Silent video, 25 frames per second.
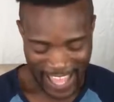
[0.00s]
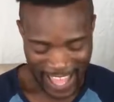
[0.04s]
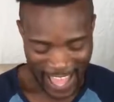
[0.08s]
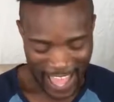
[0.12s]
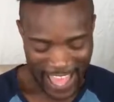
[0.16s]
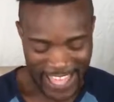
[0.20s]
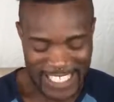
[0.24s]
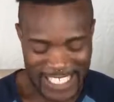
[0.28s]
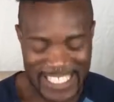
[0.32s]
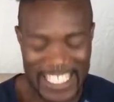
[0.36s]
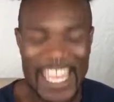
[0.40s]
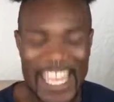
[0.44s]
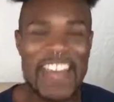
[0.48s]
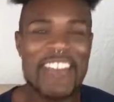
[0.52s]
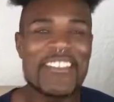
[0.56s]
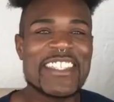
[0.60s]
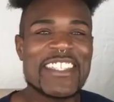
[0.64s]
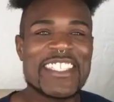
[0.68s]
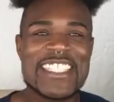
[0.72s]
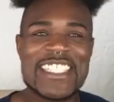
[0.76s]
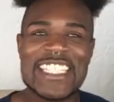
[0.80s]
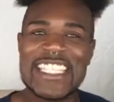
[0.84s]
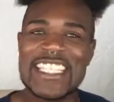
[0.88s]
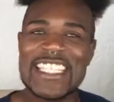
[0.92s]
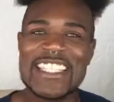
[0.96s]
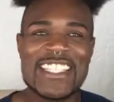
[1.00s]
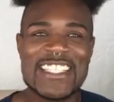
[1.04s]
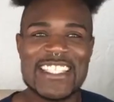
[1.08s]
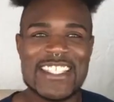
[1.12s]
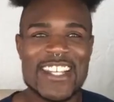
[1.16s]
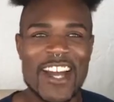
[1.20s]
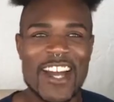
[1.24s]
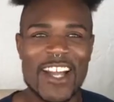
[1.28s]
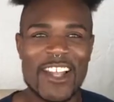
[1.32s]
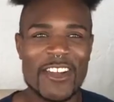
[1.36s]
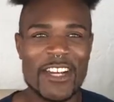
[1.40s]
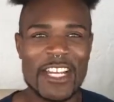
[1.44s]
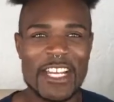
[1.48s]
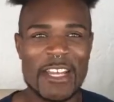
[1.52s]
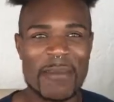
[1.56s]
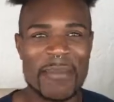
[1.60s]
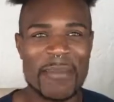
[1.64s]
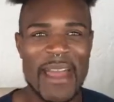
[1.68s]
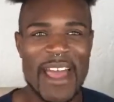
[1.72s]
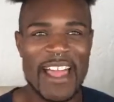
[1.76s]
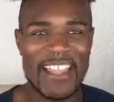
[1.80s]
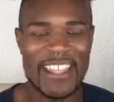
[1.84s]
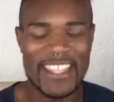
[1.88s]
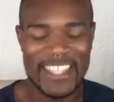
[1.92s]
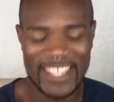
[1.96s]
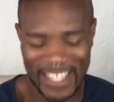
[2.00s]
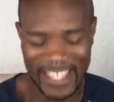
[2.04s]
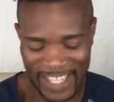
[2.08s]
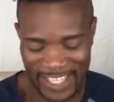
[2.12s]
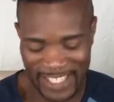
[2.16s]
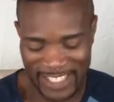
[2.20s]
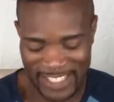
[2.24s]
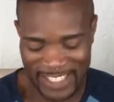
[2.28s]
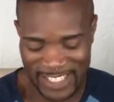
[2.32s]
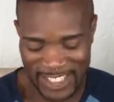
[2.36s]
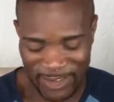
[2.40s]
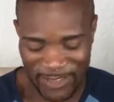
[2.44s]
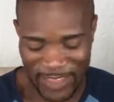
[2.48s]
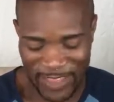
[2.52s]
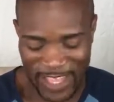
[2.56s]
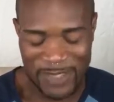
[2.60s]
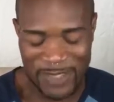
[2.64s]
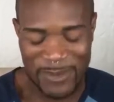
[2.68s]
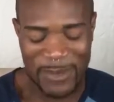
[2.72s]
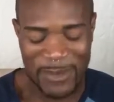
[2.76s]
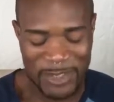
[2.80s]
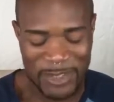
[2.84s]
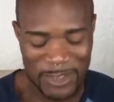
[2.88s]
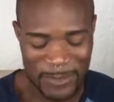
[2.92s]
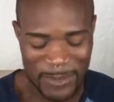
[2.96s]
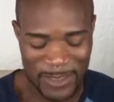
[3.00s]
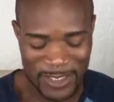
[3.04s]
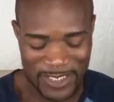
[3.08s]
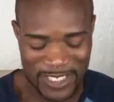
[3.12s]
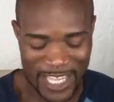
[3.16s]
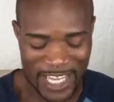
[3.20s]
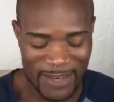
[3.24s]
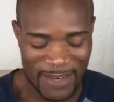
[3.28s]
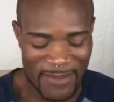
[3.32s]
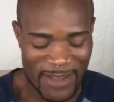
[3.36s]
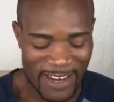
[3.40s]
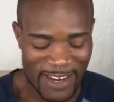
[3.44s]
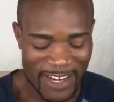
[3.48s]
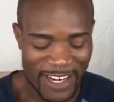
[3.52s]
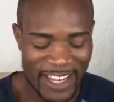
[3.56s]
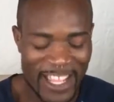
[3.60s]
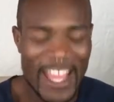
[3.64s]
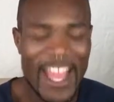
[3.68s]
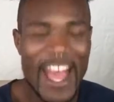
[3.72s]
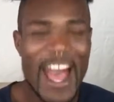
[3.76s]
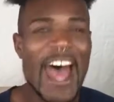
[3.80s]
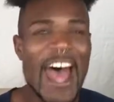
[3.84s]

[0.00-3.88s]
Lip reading: I just haven't seen this color in a palette yet, so that's why I'm super excited about it.